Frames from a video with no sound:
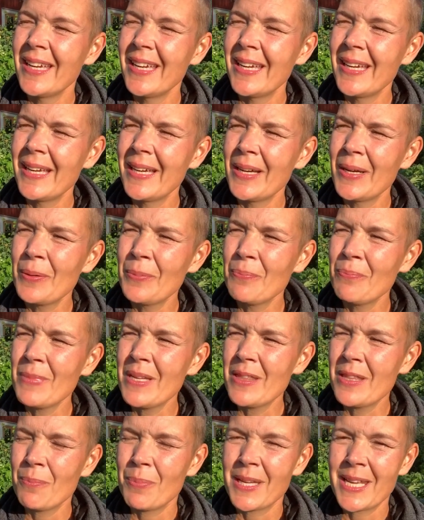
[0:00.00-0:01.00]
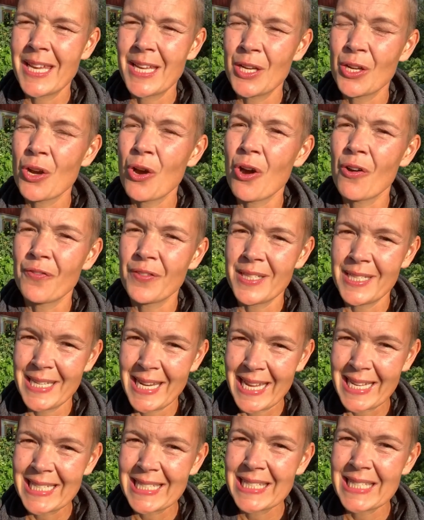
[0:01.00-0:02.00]
in the beginning of
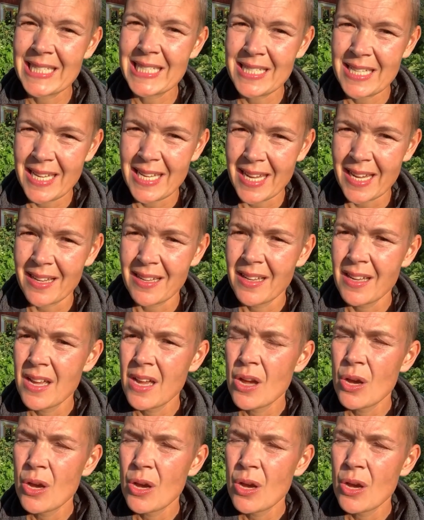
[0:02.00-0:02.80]
next year.